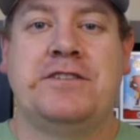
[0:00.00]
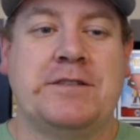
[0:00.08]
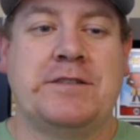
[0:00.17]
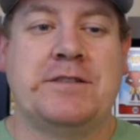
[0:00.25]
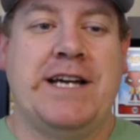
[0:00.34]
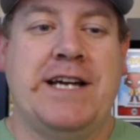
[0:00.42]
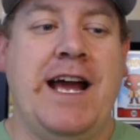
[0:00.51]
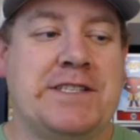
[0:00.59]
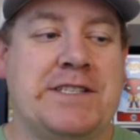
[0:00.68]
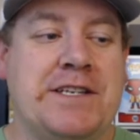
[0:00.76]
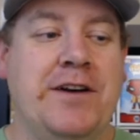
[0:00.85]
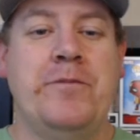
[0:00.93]
took some
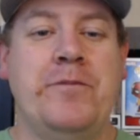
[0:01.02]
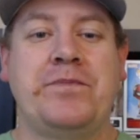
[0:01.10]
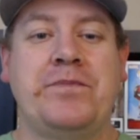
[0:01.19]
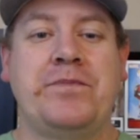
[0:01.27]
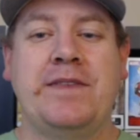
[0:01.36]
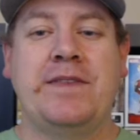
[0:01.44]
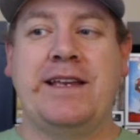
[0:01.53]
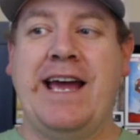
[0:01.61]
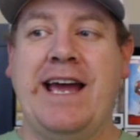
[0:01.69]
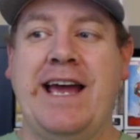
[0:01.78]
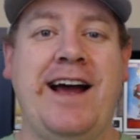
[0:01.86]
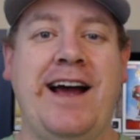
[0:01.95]
time. So
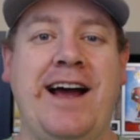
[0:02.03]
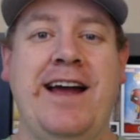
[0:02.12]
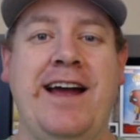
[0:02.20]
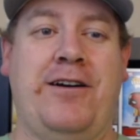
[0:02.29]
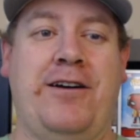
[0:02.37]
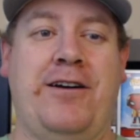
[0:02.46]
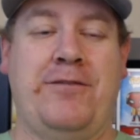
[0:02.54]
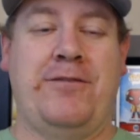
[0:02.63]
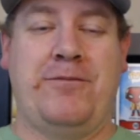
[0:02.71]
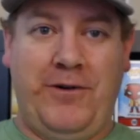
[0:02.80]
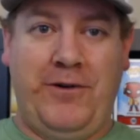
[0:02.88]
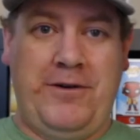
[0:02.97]
Kelly and I
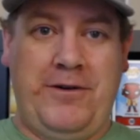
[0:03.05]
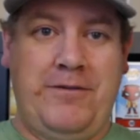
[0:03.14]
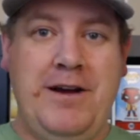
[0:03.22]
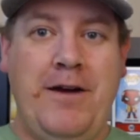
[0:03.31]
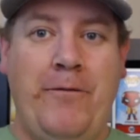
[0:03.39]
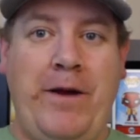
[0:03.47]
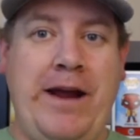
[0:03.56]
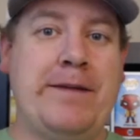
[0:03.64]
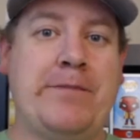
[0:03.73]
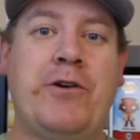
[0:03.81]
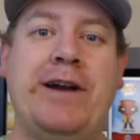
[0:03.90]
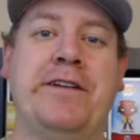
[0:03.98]
we
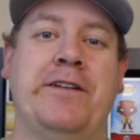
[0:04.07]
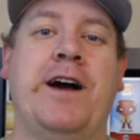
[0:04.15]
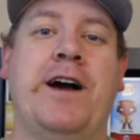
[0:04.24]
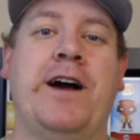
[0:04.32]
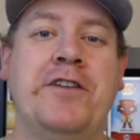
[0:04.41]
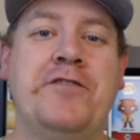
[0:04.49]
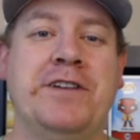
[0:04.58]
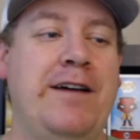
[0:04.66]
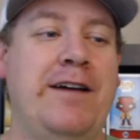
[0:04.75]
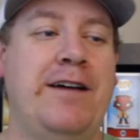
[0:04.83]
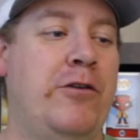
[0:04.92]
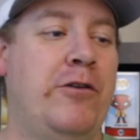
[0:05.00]
ended up going down to the 100
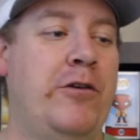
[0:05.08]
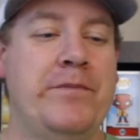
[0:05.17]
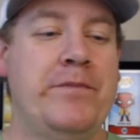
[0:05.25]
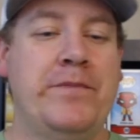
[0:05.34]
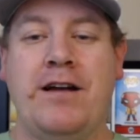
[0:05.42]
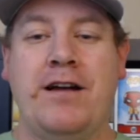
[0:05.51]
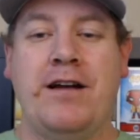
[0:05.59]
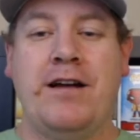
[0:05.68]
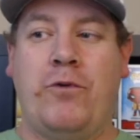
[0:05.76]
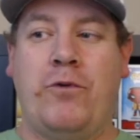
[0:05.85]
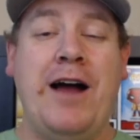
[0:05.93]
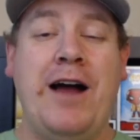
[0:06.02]
level.
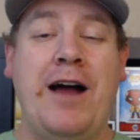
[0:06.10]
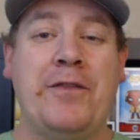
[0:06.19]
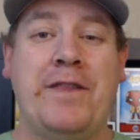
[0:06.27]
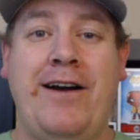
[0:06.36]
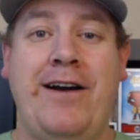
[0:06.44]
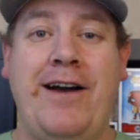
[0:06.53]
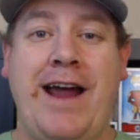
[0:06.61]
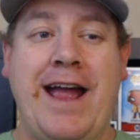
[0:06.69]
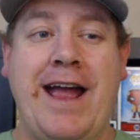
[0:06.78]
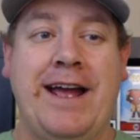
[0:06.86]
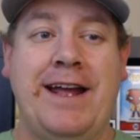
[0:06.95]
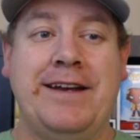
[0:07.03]
We're out there.
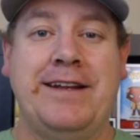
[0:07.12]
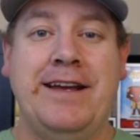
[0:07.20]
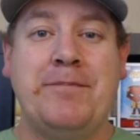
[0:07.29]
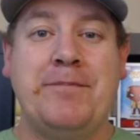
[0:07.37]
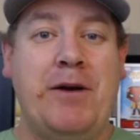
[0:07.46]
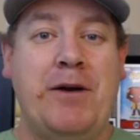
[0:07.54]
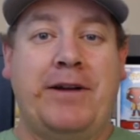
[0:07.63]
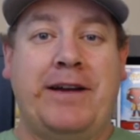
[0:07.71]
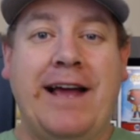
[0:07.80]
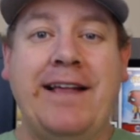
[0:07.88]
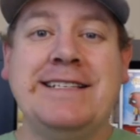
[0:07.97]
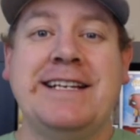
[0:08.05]
And remember,
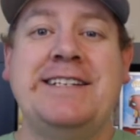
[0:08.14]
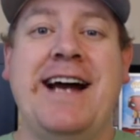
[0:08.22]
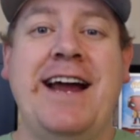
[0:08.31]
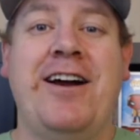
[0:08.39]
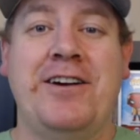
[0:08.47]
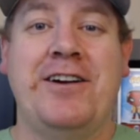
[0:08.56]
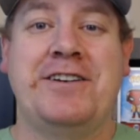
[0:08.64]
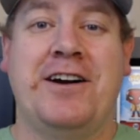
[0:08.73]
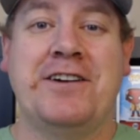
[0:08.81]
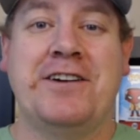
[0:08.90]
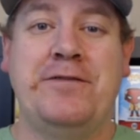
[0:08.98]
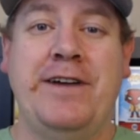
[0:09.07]
Kelly's a diehard
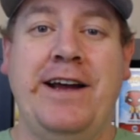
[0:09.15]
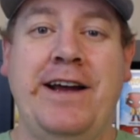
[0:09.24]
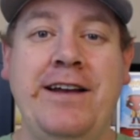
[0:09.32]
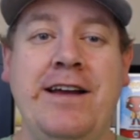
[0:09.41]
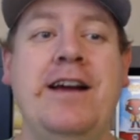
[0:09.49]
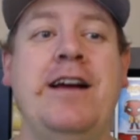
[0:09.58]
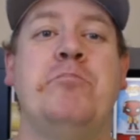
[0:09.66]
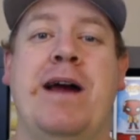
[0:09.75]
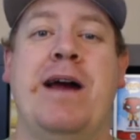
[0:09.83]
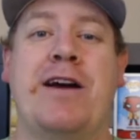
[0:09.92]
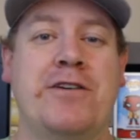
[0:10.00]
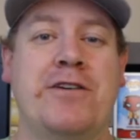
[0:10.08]
Dodger fan.
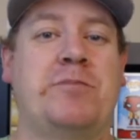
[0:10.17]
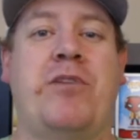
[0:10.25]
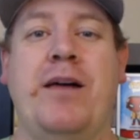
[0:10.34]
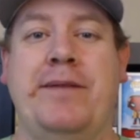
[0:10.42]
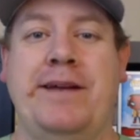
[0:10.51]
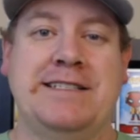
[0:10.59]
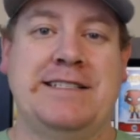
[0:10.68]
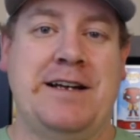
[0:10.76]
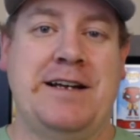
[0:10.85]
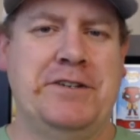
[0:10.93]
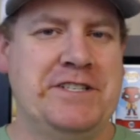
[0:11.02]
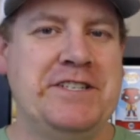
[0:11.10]
Mariners are probably his
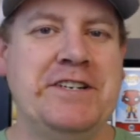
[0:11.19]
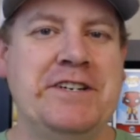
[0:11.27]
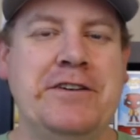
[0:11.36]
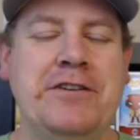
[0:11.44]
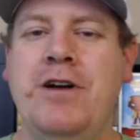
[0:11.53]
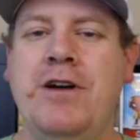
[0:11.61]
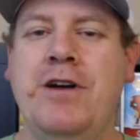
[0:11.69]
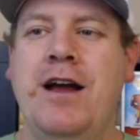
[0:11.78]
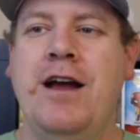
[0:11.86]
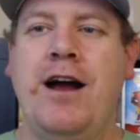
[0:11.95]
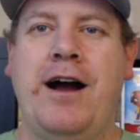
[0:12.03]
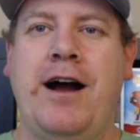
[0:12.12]
number two.
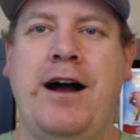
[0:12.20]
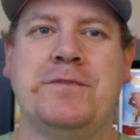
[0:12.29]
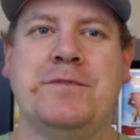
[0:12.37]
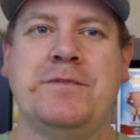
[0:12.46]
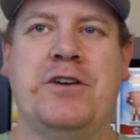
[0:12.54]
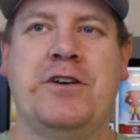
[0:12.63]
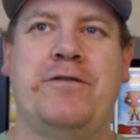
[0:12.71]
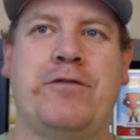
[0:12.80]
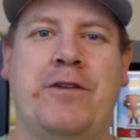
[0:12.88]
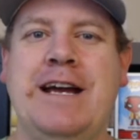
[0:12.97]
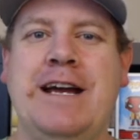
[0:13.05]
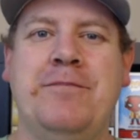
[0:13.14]
So
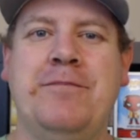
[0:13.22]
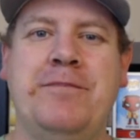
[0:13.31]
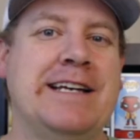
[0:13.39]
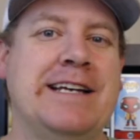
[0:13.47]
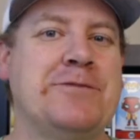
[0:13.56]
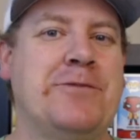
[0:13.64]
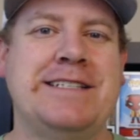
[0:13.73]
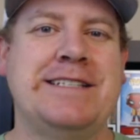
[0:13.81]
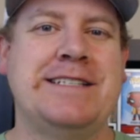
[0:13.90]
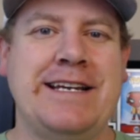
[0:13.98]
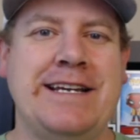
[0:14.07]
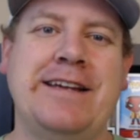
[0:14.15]
for him, he doesn't want to
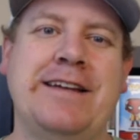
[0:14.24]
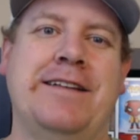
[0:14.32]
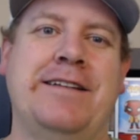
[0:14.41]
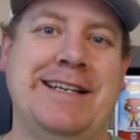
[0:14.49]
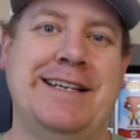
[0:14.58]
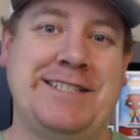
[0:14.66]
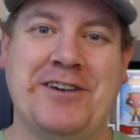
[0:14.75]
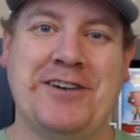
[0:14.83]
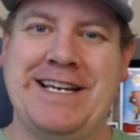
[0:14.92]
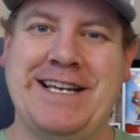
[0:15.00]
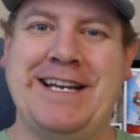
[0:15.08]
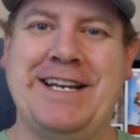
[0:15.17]
see his
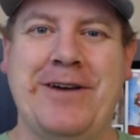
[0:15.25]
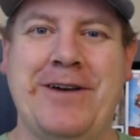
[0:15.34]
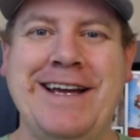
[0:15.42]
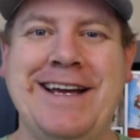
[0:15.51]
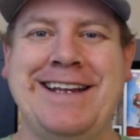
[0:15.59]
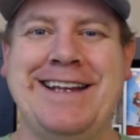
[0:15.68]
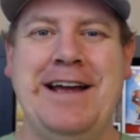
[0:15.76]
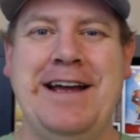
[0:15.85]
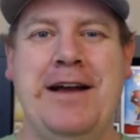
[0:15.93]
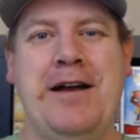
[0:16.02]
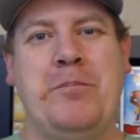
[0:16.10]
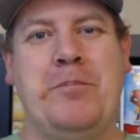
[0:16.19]
Dodgers get no hit.
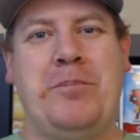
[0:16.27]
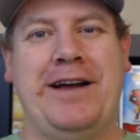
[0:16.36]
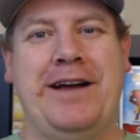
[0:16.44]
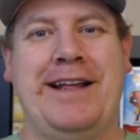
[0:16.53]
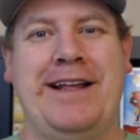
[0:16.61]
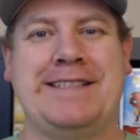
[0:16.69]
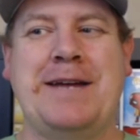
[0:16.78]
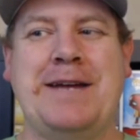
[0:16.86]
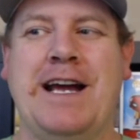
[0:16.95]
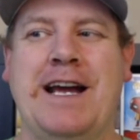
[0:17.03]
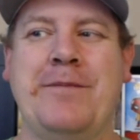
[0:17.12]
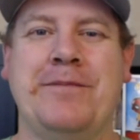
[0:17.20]
But at the same
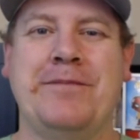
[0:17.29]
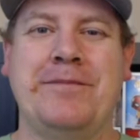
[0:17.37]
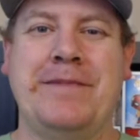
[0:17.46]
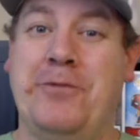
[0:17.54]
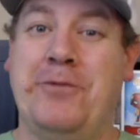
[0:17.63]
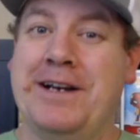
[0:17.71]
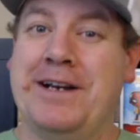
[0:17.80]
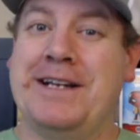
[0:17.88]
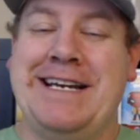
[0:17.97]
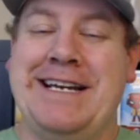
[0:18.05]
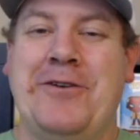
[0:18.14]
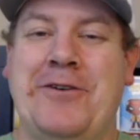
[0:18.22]
time, he wanted to
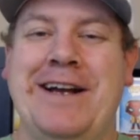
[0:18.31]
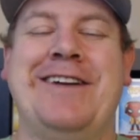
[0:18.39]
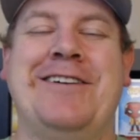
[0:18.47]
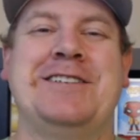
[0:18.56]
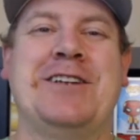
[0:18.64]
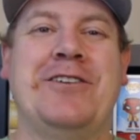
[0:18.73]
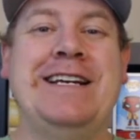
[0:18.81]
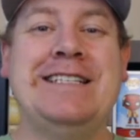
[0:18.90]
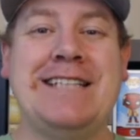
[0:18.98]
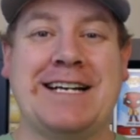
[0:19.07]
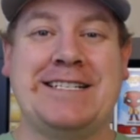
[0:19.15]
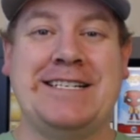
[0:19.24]
see a no-hitter. So he's
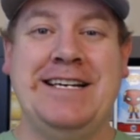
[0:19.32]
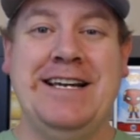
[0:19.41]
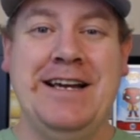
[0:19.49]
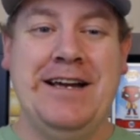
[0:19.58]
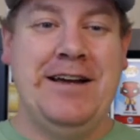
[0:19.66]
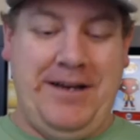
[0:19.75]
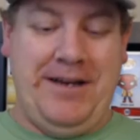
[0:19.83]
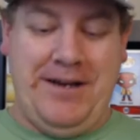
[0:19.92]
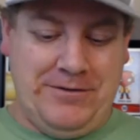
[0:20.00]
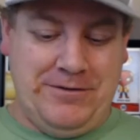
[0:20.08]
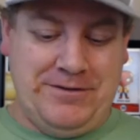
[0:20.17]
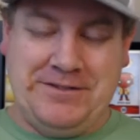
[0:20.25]
actually,
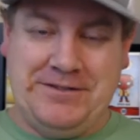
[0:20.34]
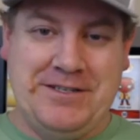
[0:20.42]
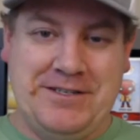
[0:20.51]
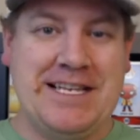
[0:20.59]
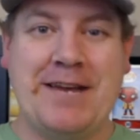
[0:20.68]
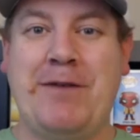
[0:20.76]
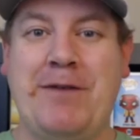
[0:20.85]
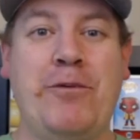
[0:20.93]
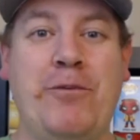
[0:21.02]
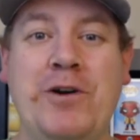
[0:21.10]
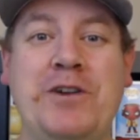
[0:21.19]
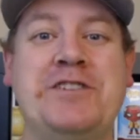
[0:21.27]
just like me,
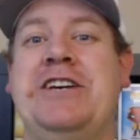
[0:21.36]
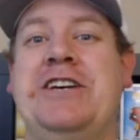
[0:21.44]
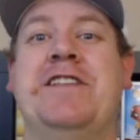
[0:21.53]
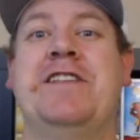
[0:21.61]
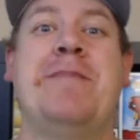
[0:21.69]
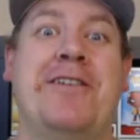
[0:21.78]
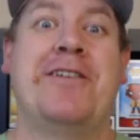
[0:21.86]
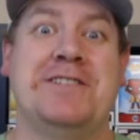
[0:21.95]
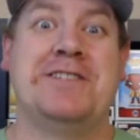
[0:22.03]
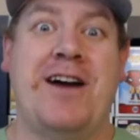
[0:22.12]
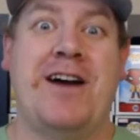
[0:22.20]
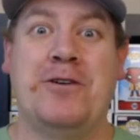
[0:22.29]
we're cheering the
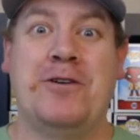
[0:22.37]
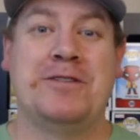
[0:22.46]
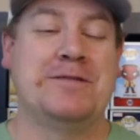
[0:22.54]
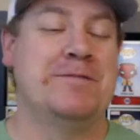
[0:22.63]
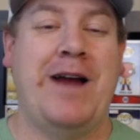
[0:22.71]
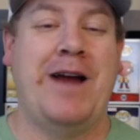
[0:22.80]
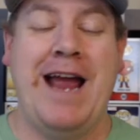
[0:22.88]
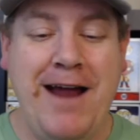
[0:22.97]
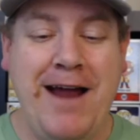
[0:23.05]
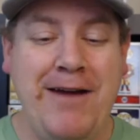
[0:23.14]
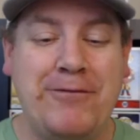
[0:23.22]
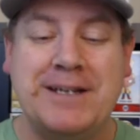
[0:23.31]
Mariners on. We're
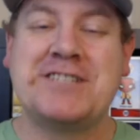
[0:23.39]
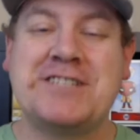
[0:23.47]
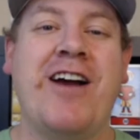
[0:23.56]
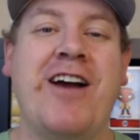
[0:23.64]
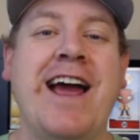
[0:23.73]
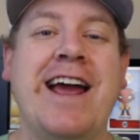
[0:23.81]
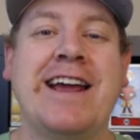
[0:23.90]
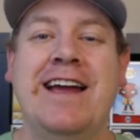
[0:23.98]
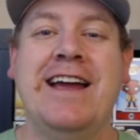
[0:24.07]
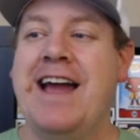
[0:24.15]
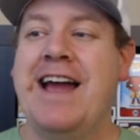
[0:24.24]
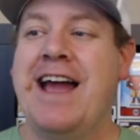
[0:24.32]
every strike,
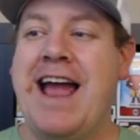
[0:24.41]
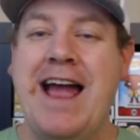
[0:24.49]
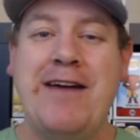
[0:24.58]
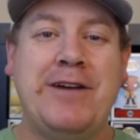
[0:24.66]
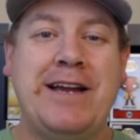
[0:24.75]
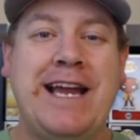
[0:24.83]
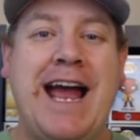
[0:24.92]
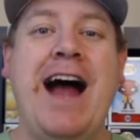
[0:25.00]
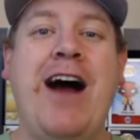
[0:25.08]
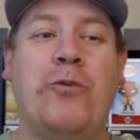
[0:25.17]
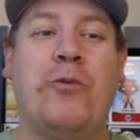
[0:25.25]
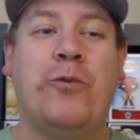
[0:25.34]
every
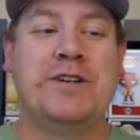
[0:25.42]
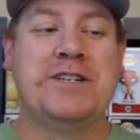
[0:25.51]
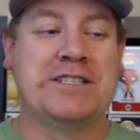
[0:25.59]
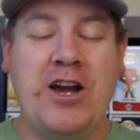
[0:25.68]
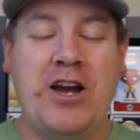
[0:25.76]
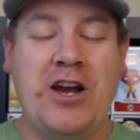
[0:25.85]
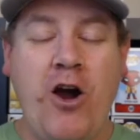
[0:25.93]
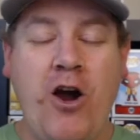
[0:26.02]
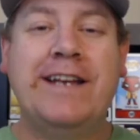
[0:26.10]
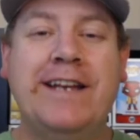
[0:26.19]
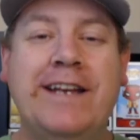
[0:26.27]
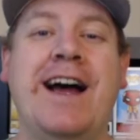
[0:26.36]
out, we're just
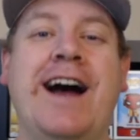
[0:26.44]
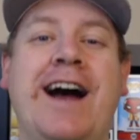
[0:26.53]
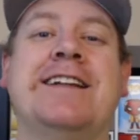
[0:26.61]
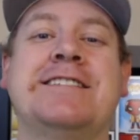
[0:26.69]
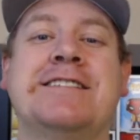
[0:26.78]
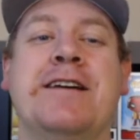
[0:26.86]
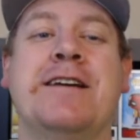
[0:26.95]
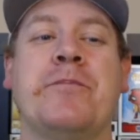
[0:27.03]
going nuts.